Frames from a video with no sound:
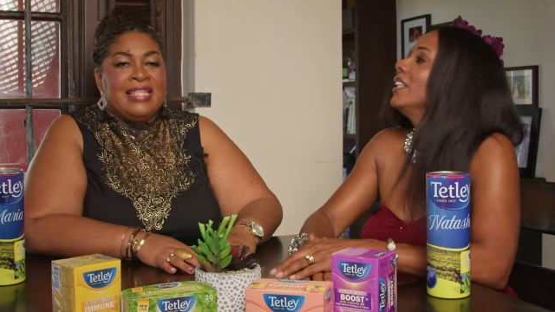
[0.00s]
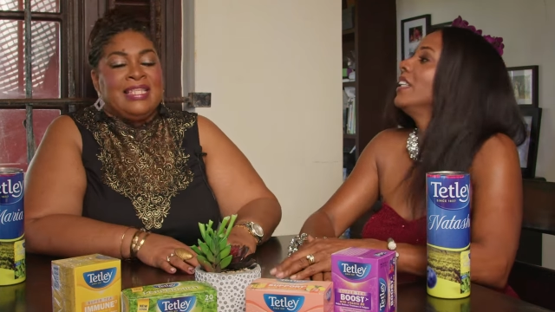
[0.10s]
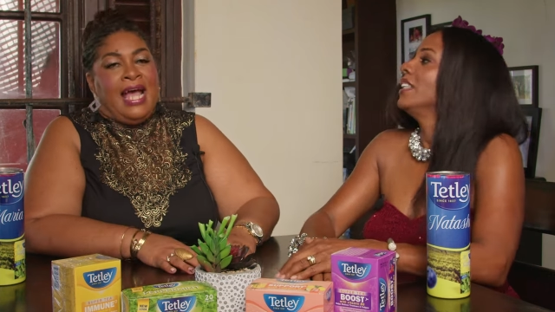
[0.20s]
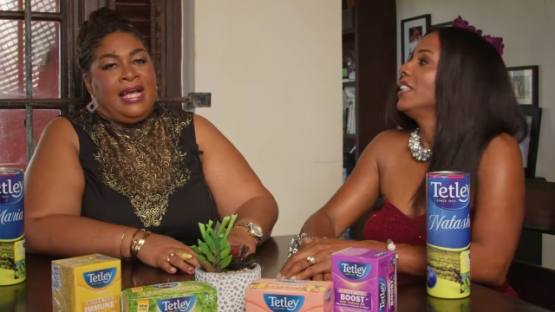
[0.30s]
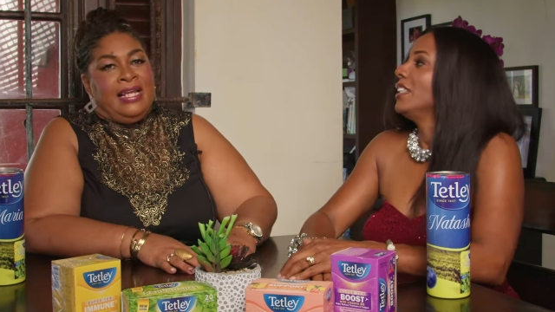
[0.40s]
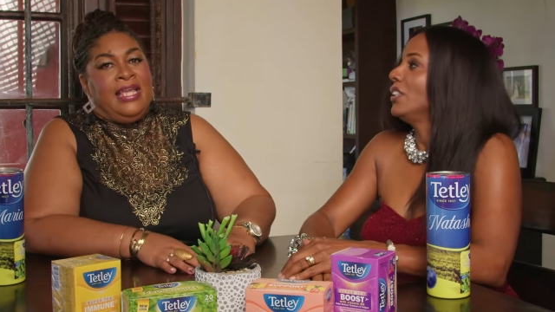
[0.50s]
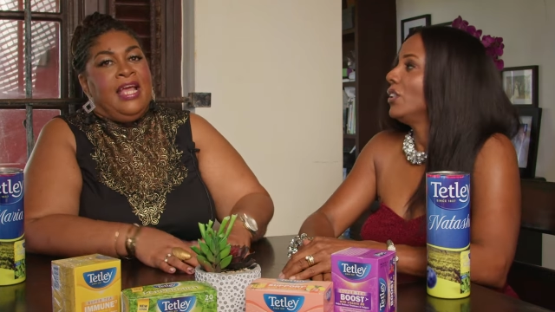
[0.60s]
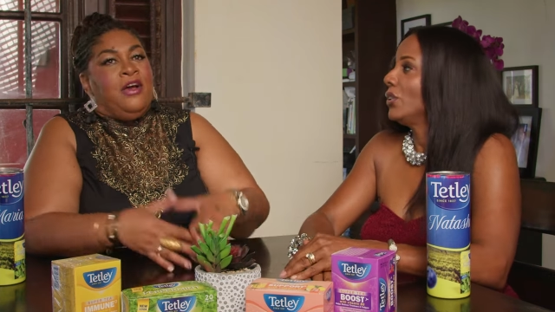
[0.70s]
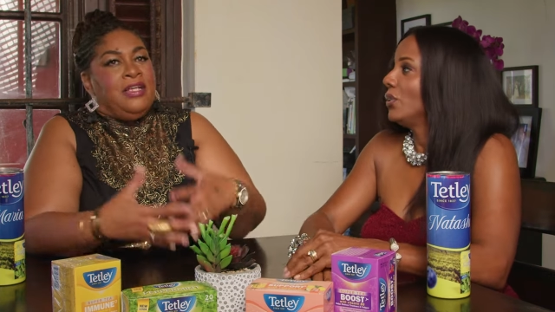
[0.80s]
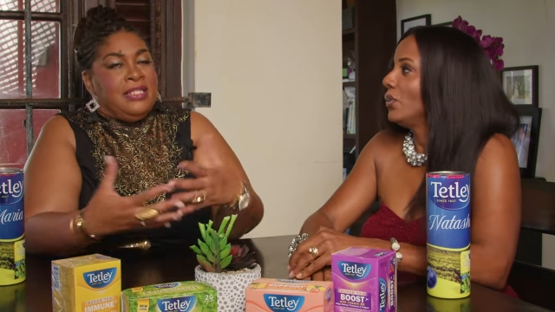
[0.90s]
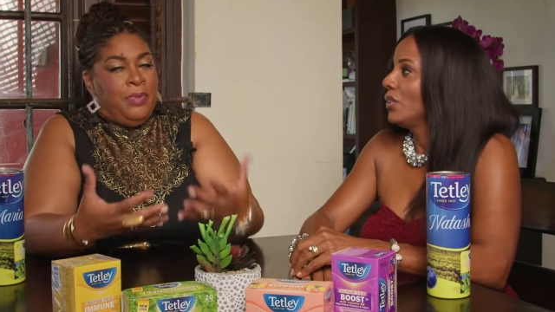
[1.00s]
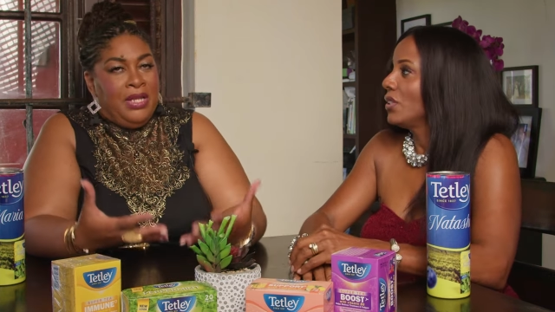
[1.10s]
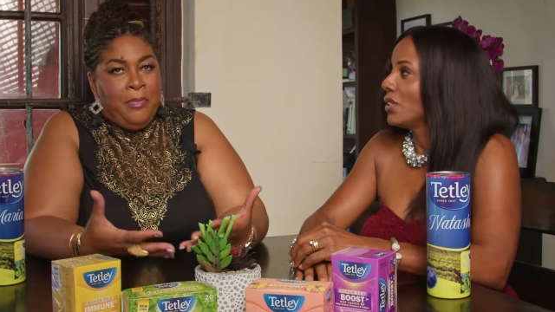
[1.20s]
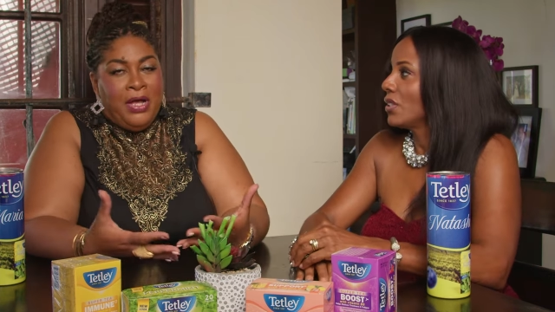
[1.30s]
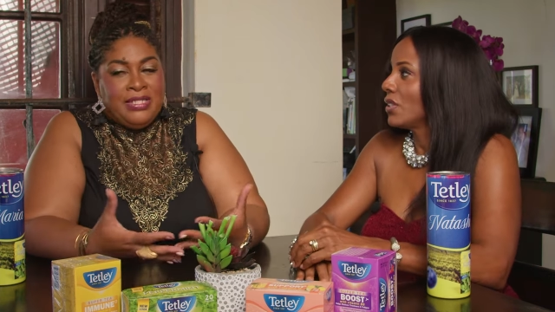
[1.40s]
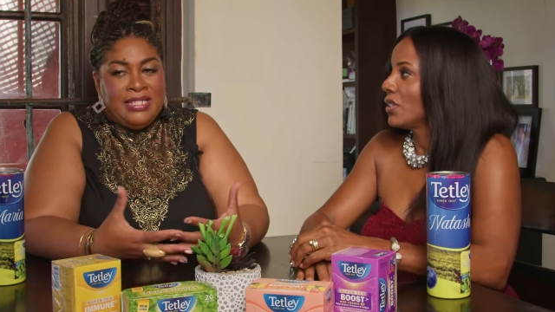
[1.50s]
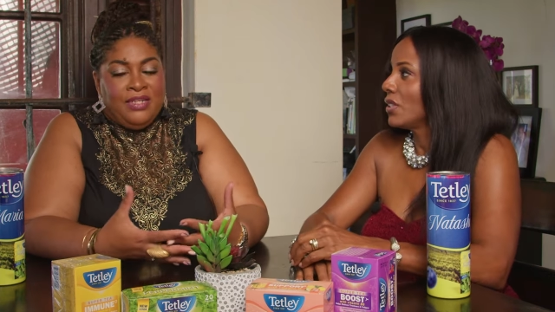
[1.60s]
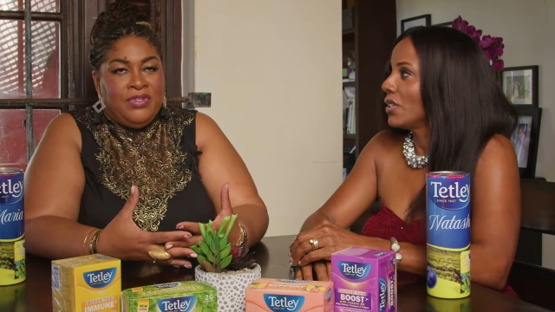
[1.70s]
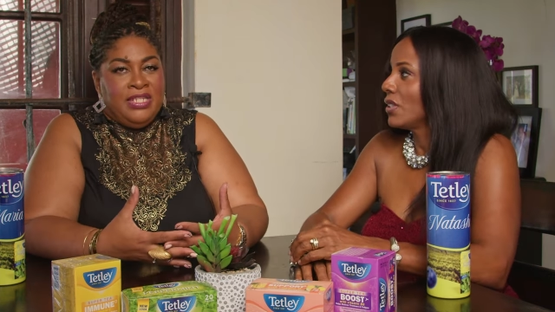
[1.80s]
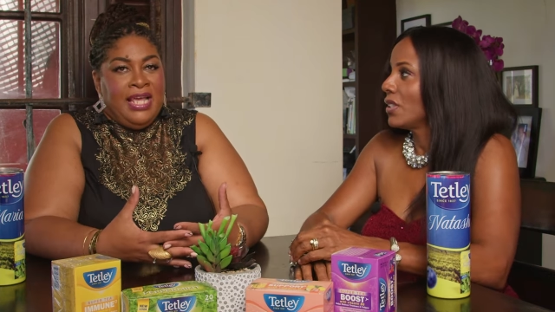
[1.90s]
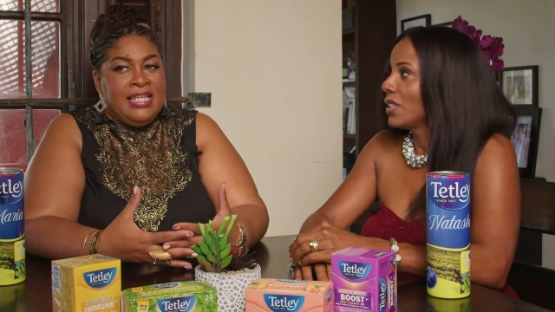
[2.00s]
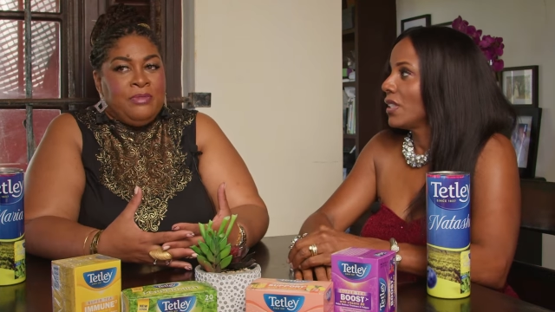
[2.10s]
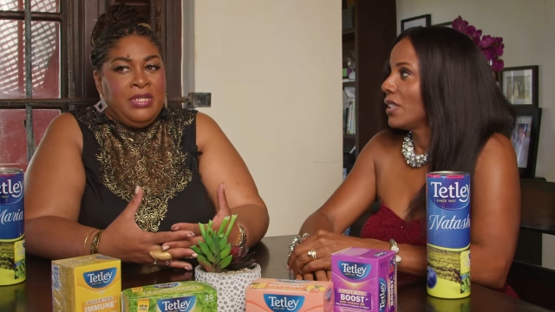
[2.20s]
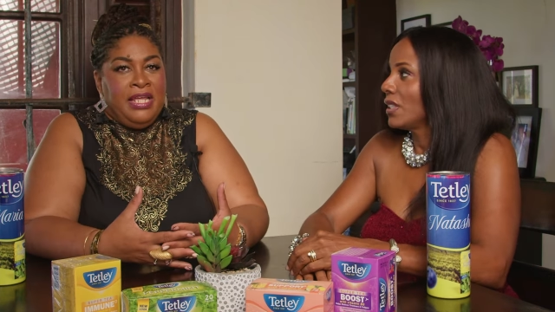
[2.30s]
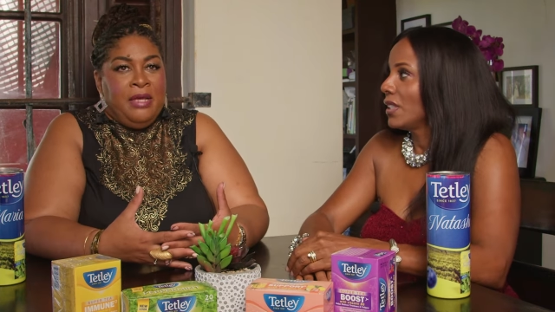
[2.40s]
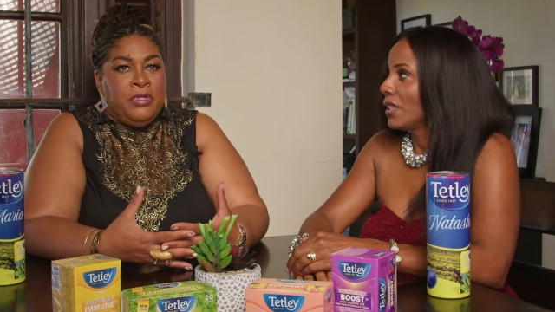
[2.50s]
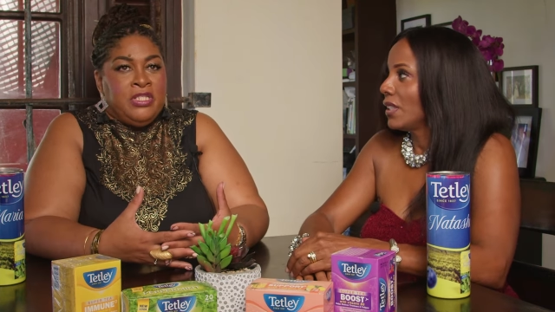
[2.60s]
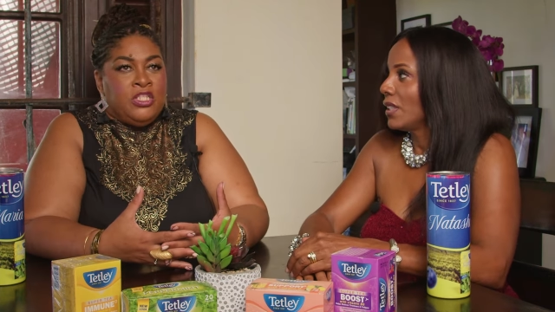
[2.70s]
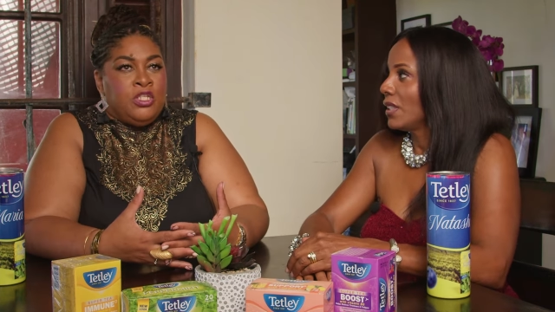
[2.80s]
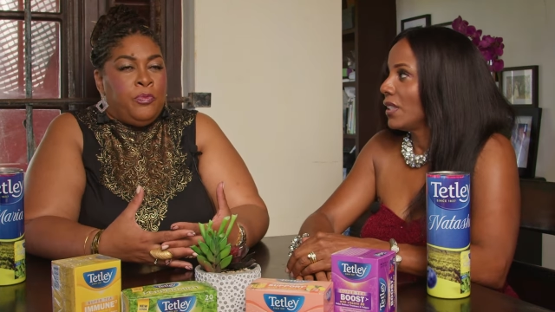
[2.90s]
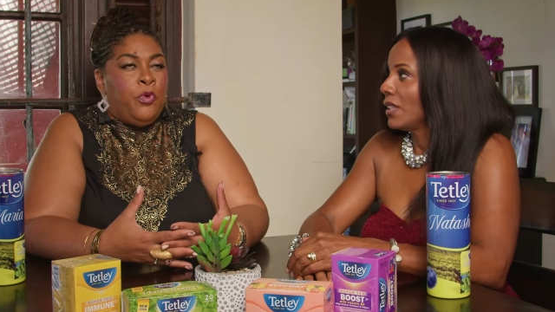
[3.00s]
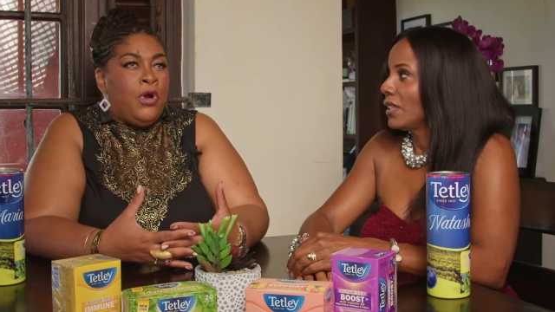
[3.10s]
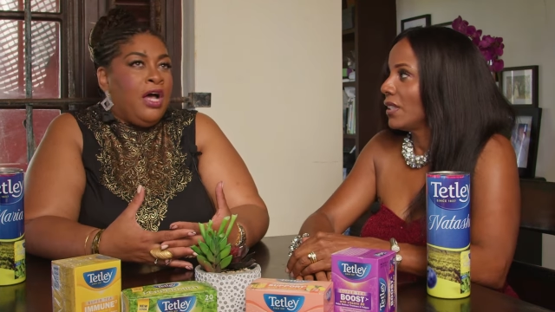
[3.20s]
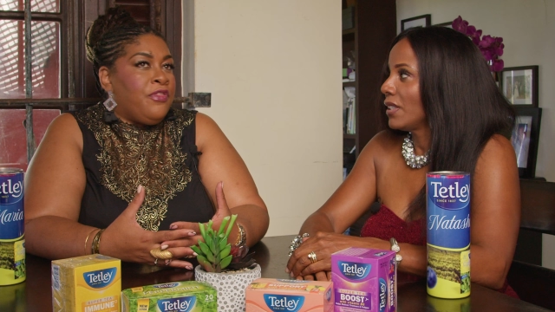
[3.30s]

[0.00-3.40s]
Speaker 1: Exactly. You know? Spilling Positivity has been able to support